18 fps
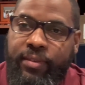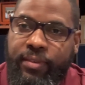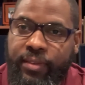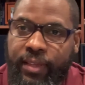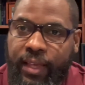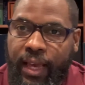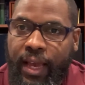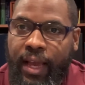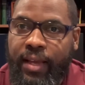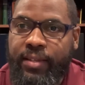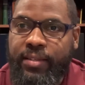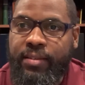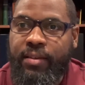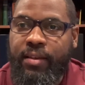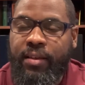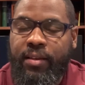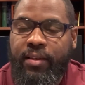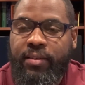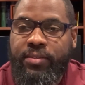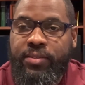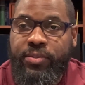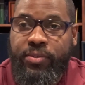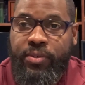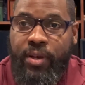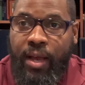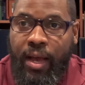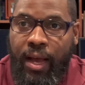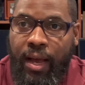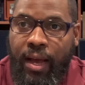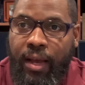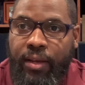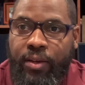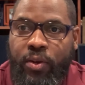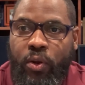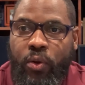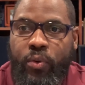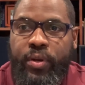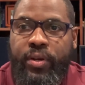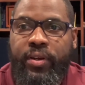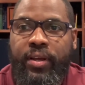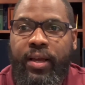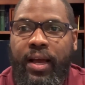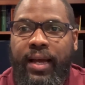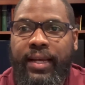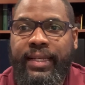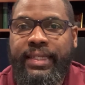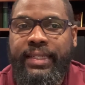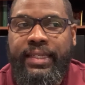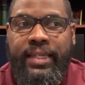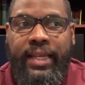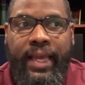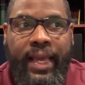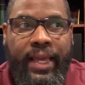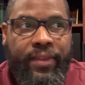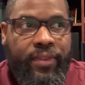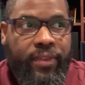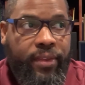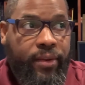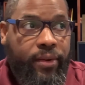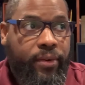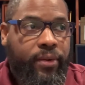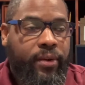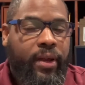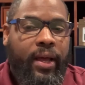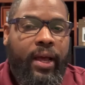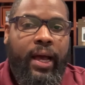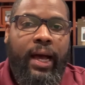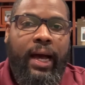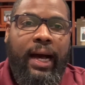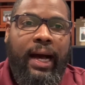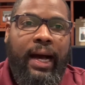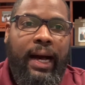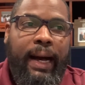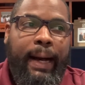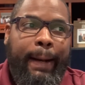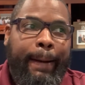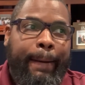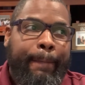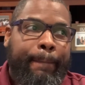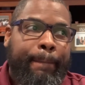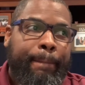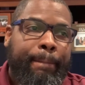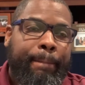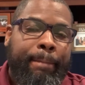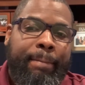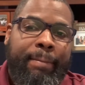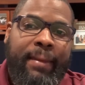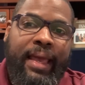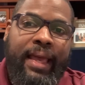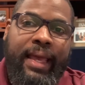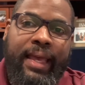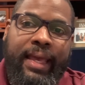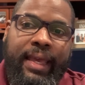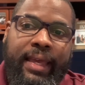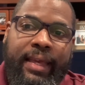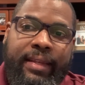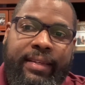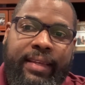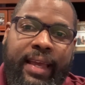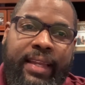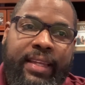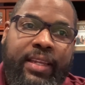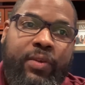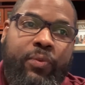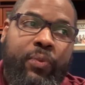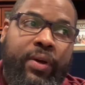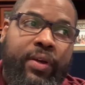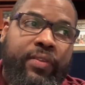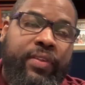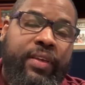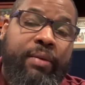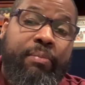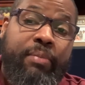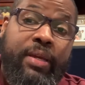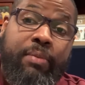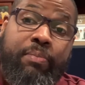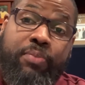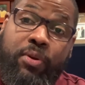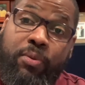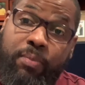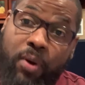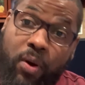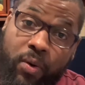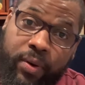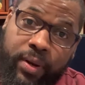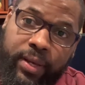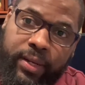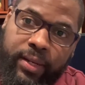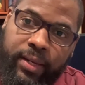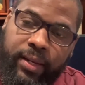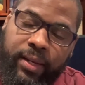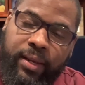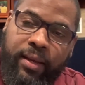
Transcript: Thanks to God. Glory to God. It didn't end there. Um, it ended with him being promoted.